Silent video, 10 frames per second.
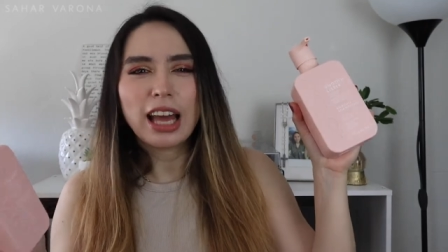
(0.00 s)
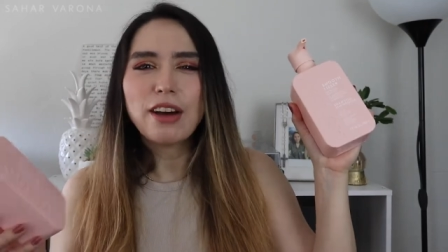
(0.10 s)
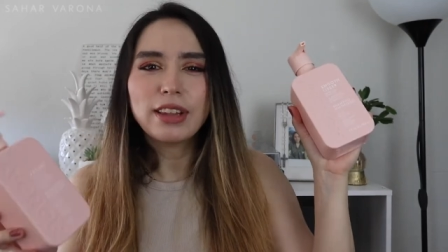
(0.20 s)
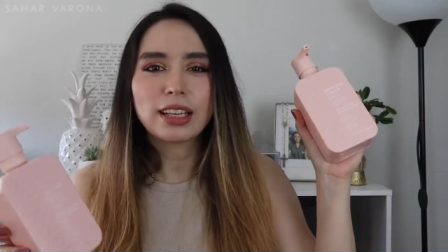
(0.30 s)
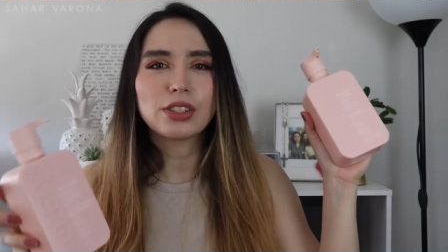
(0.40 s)
They
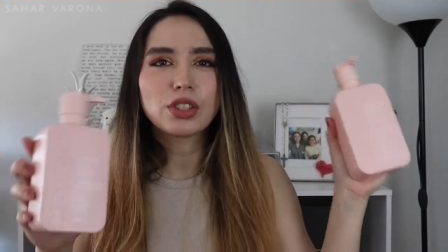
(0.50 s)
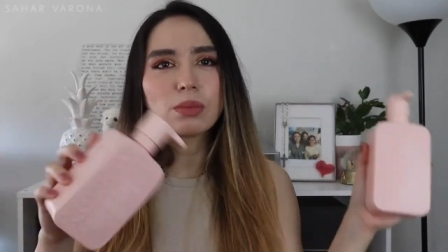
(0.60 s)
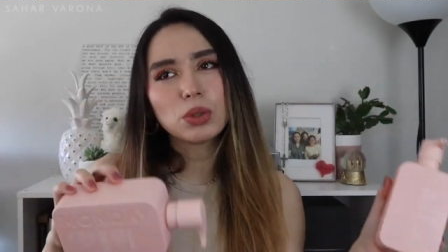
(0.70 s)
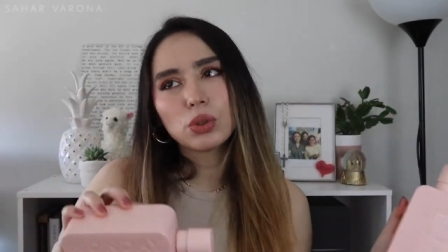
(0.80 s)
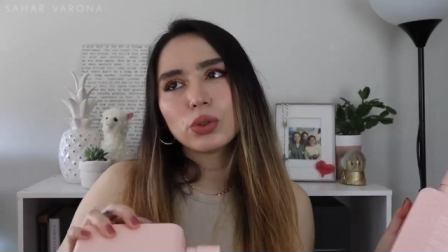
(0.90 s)
have like
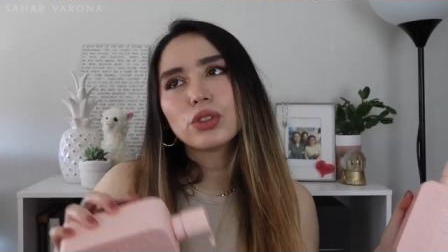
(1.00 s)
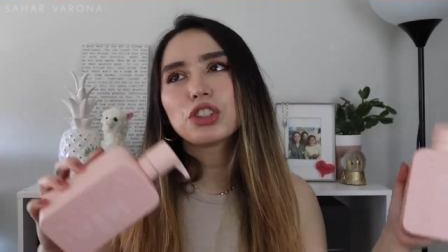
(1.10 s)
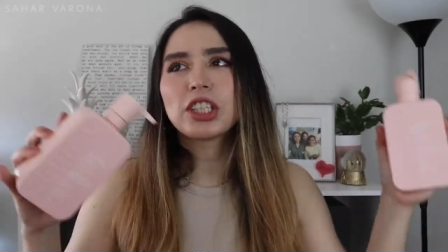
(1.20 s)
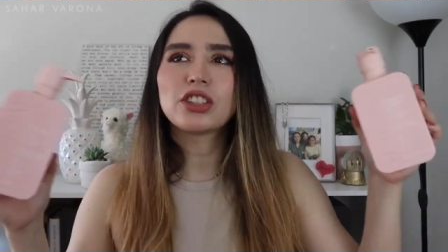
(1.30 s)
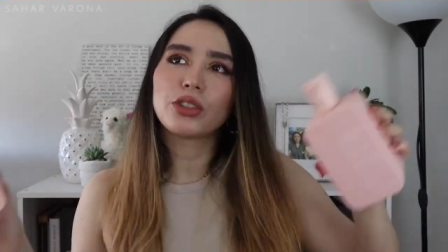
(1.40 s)
smooth,
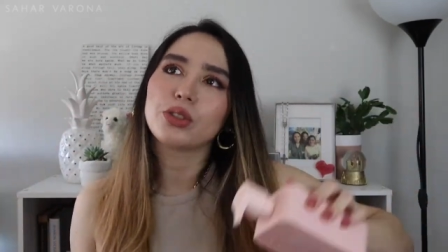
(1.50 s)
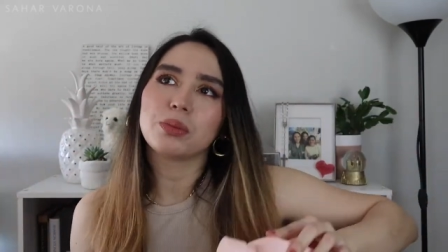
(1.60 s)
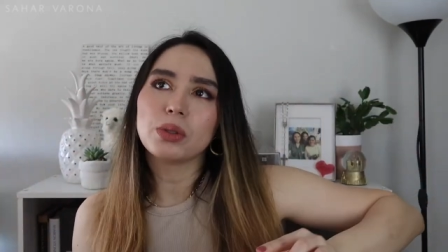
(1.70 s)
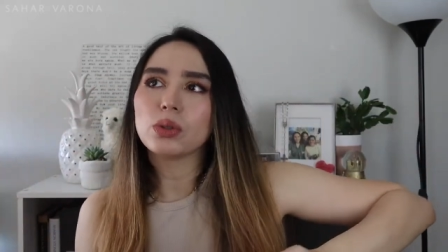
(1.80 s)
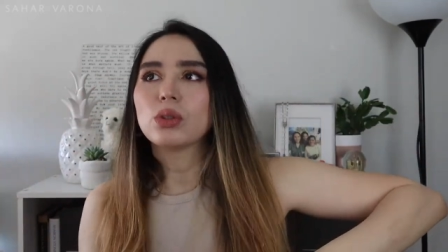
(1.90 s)
gentle
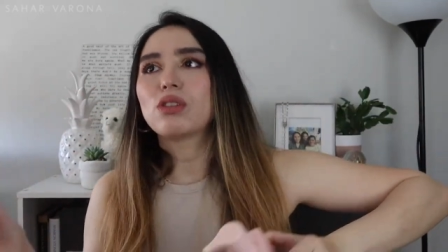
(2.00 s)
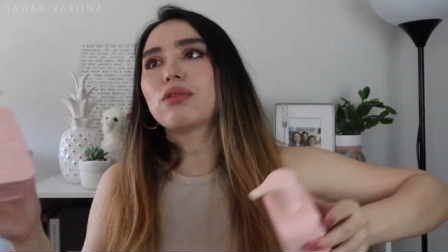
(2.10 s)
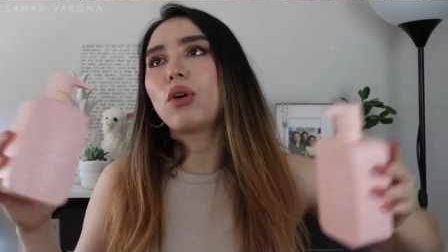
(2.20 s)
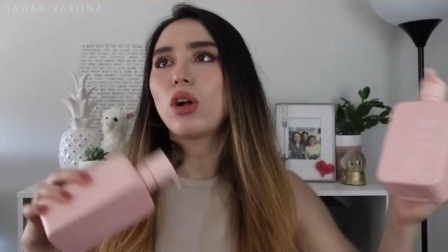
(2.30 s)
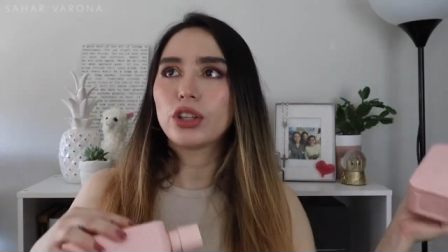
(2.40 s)
smooth,
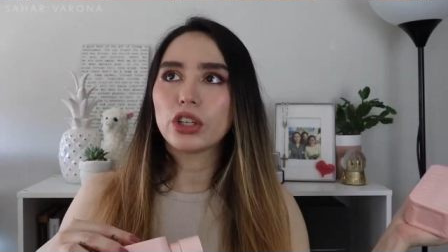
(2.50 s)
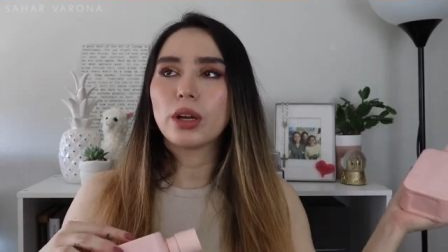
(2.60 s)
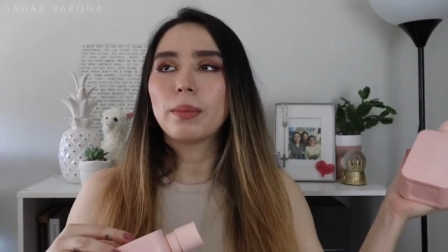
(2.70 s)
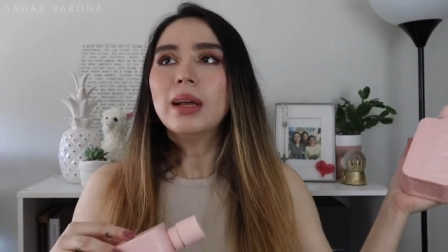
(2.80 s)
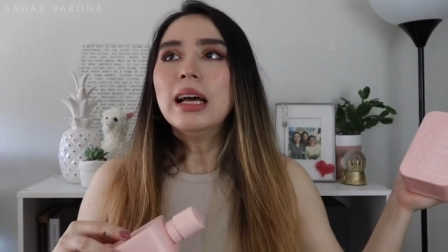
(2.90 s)

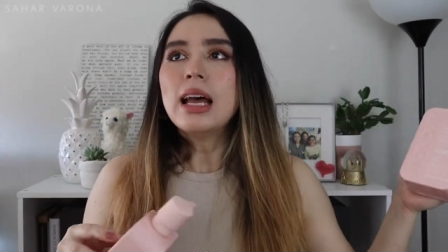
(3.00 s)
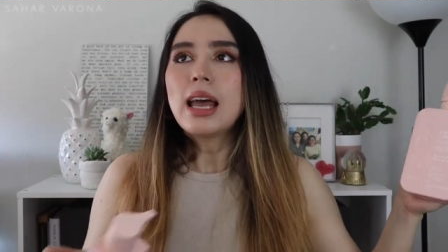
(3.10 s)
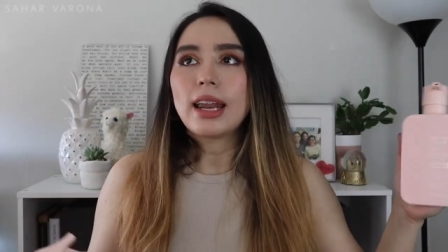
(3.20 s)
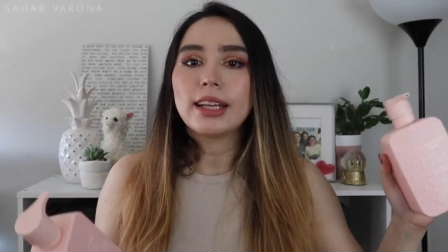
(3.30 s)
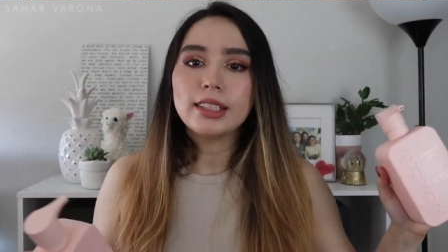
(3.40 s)
volume.
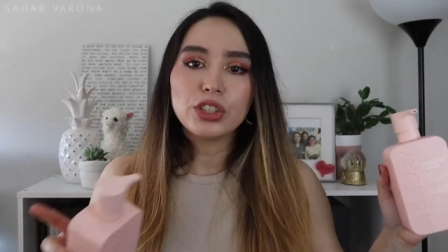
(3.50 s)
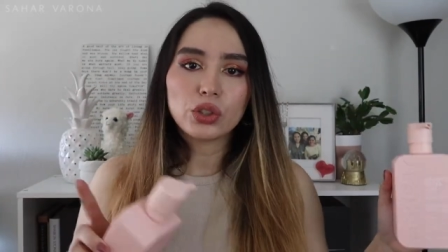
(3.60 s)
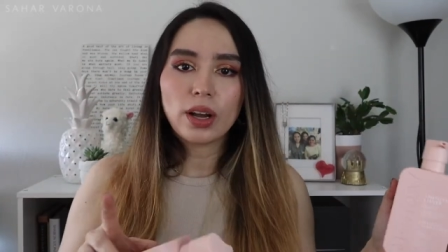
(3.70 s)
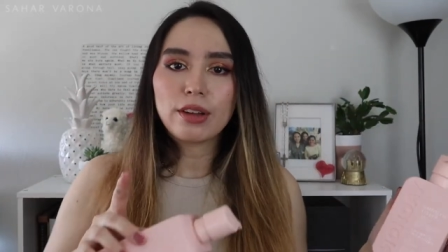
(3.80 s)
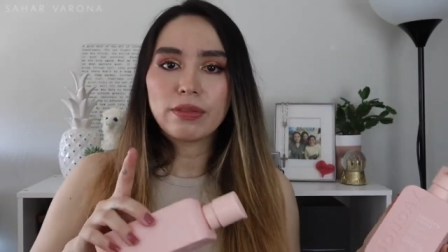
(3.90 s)
And I did
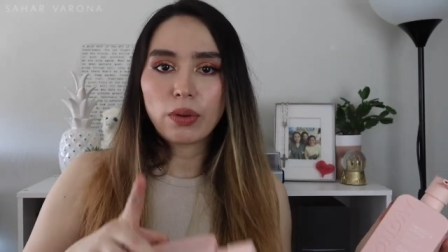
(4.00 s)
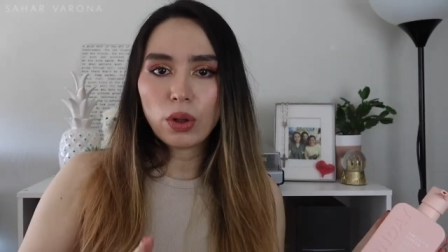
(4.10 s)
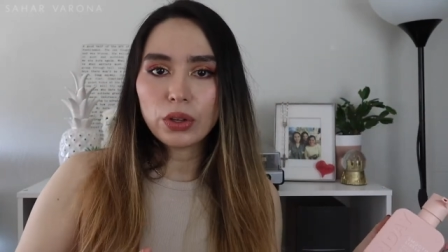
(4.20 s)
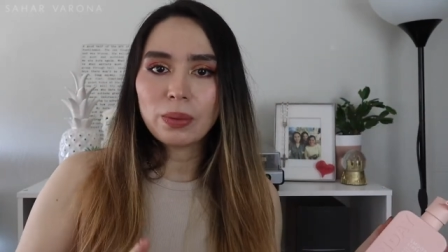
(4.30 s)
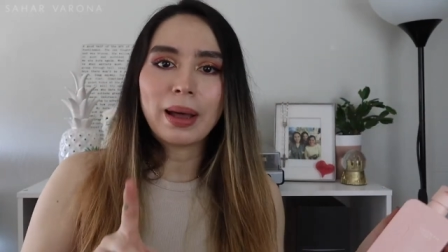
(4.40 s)
try a
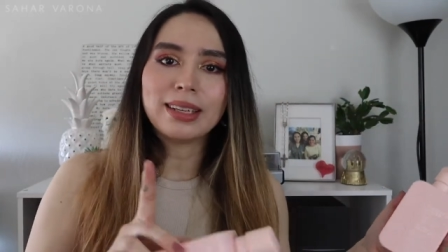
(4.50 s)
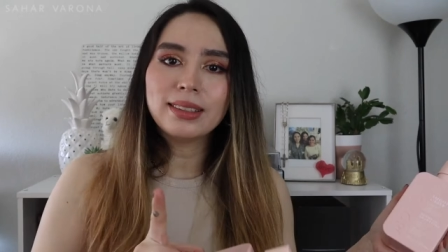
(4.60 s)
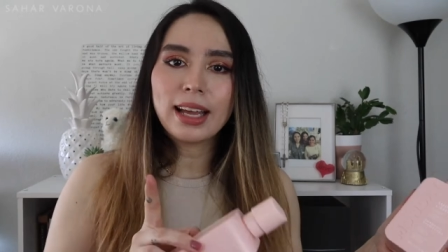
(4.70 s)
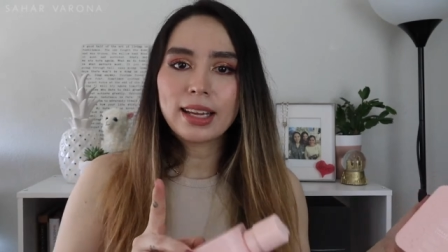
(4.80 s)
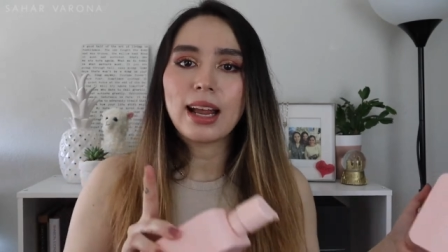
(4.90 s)
volume. I
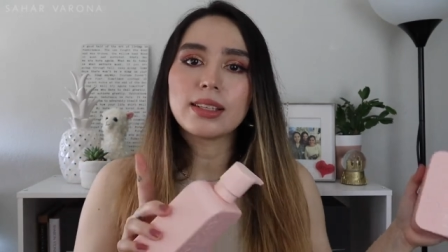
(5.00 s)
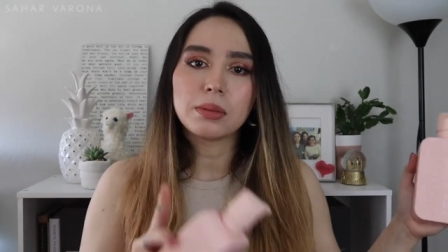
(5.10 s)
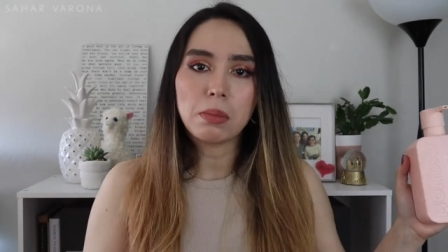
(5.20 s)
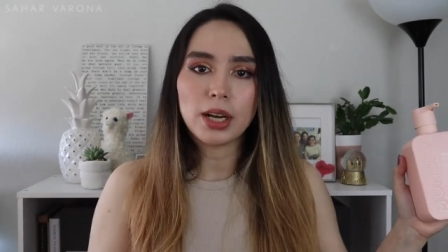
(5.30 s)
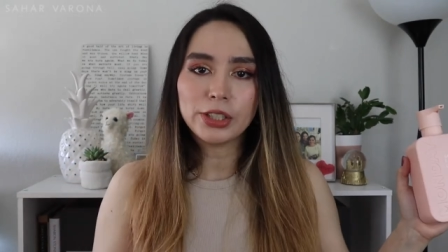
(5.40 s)
didn't like it as
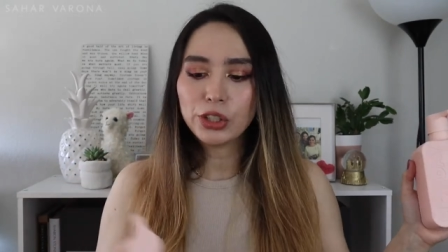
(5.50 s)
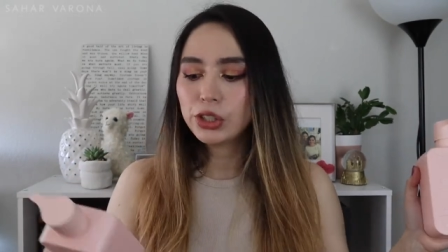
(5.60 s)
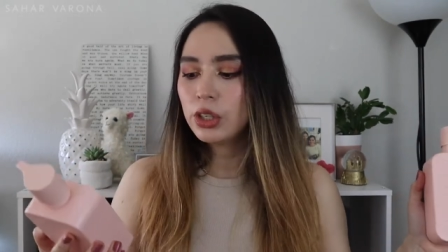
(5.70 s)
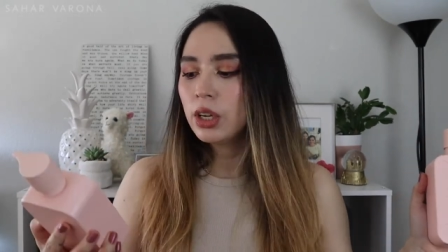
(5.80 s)
much.